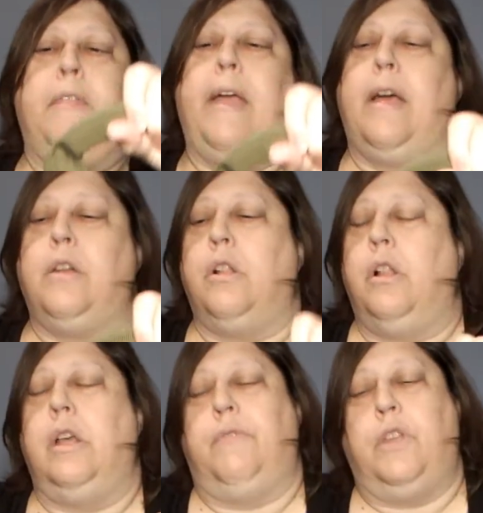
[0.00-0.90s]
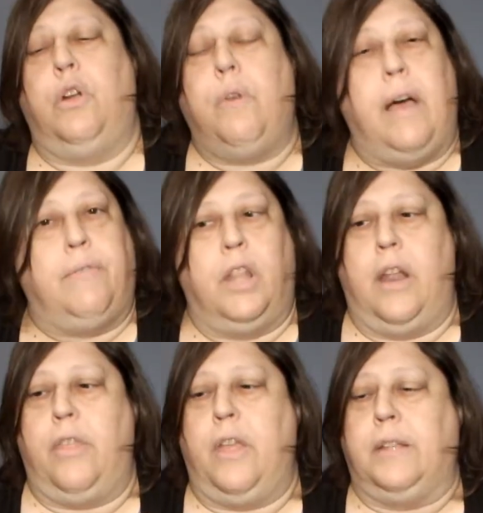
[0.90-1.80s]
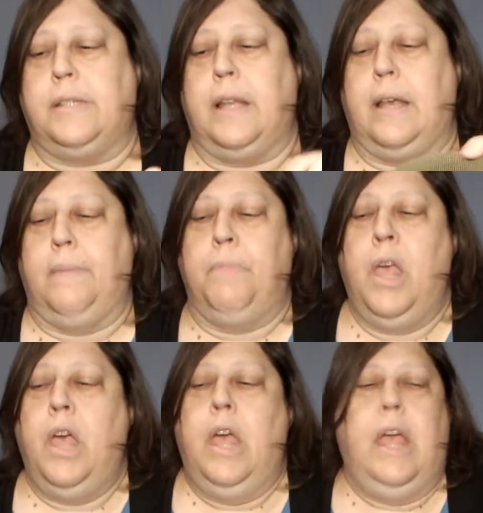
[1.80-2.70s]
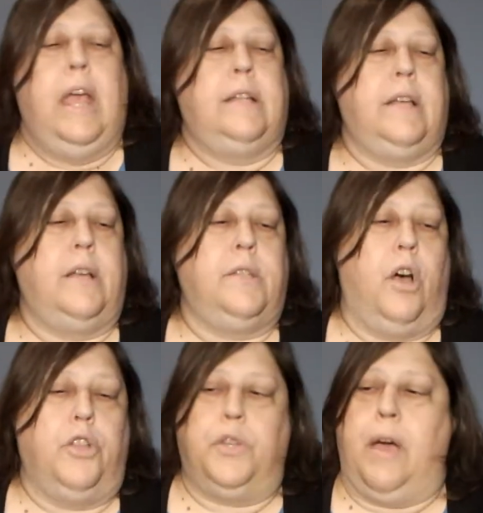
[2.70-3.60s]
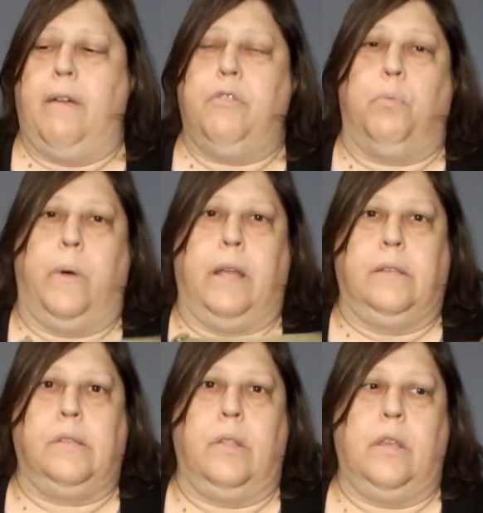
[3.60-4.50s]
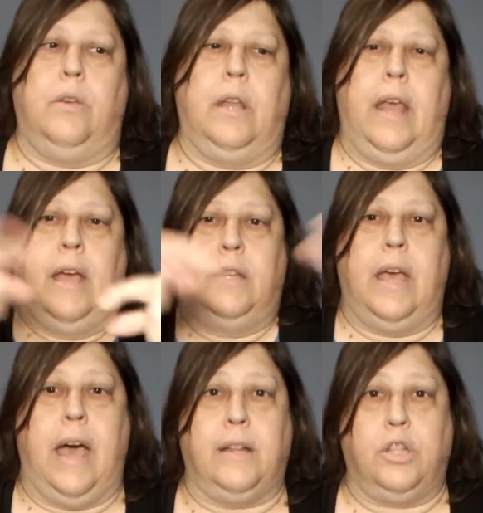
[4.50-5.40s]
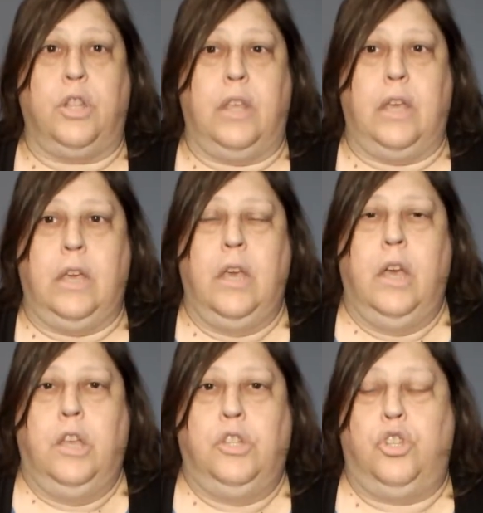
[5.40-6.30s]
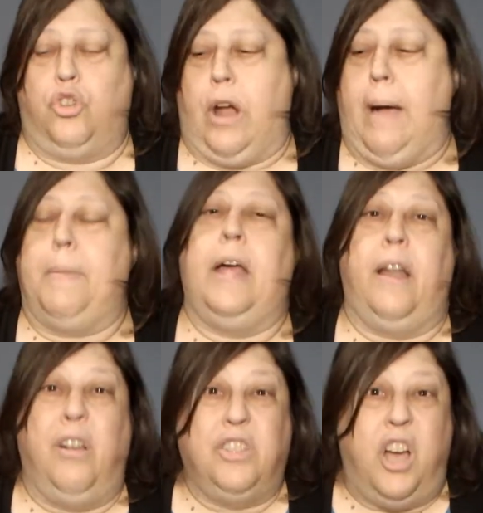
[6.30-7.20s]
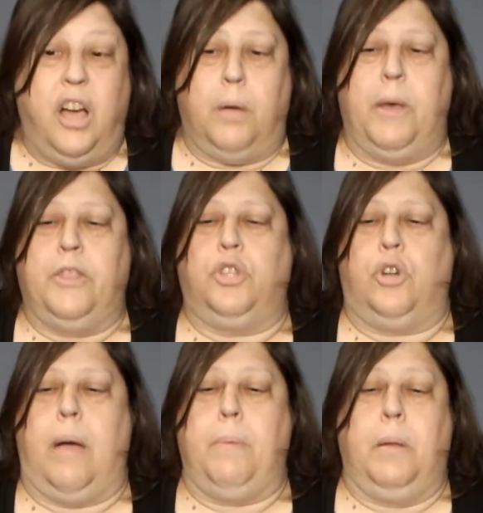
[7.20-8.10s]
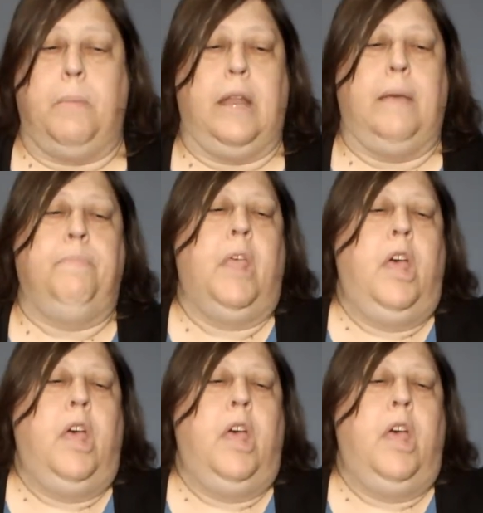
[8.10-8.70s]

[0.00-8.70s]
the handle if you don't have a lot of things in it. It does also have the rings so that you can attach the strap, and I'll talk about the strap in a minute.